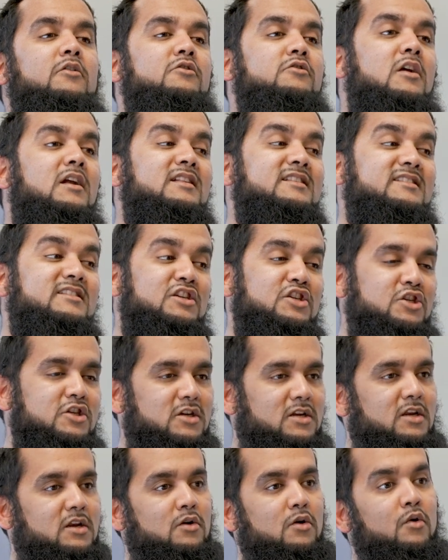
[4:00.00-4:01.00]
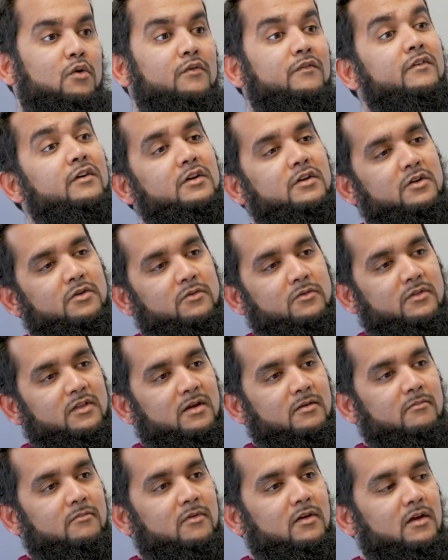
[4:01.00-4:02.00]
transition it over to
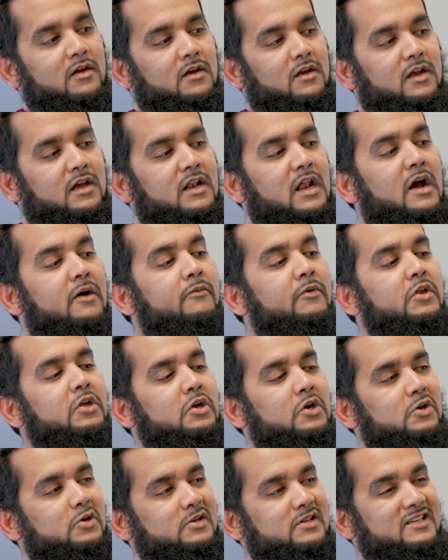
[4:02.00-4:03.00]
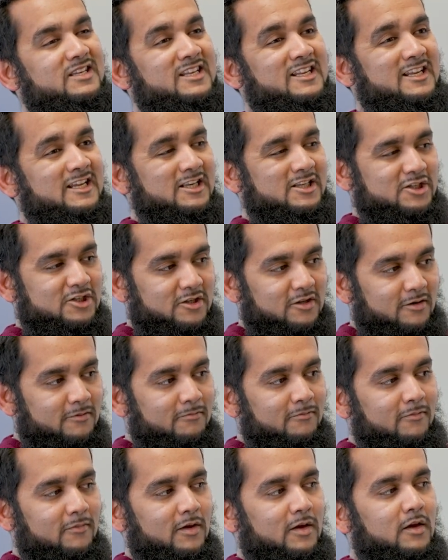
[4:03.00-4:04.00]
them? Mm-hmm. And how are you going to teach
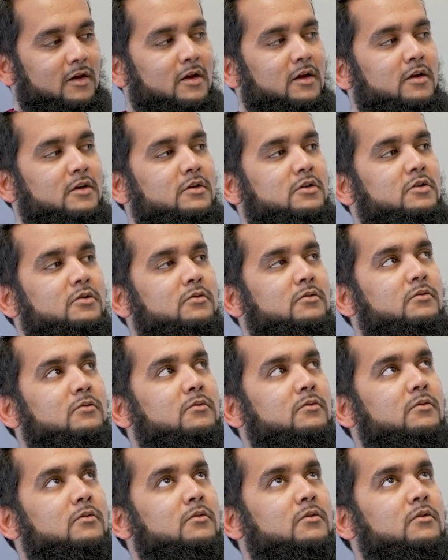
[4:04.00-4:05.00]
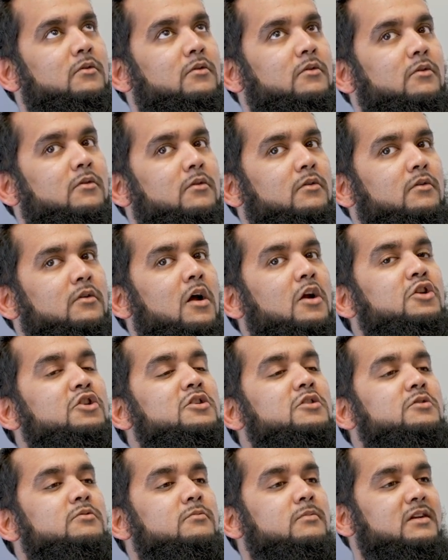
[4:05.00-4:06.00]
them to not
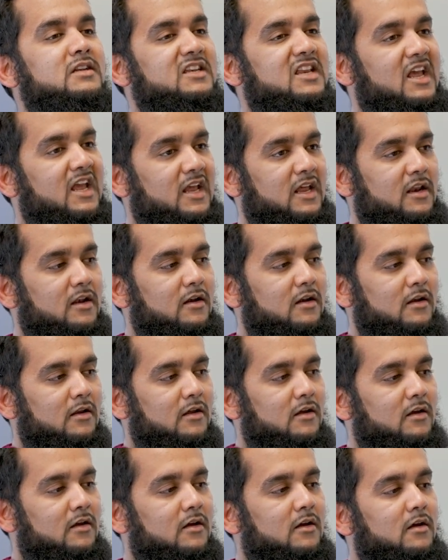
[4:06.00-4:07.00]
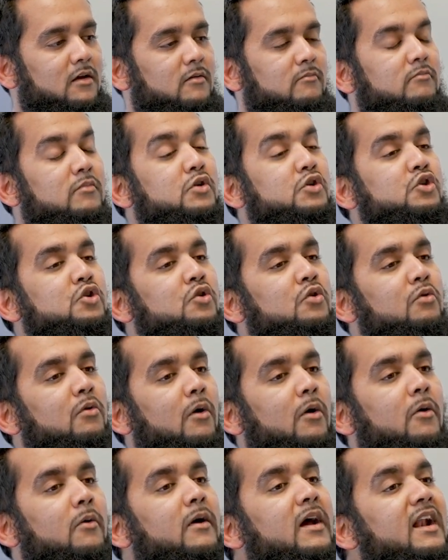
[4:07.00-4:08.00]
just retain, but to
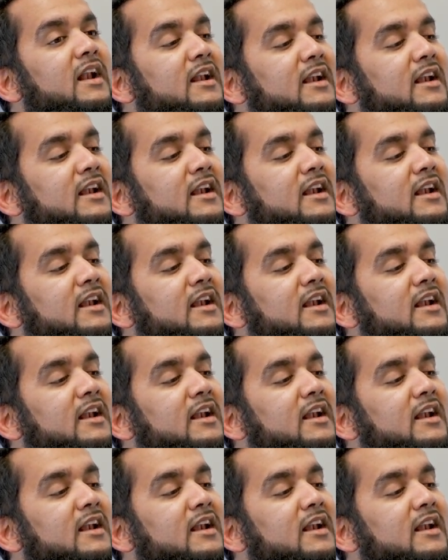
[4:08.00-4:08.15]
grow and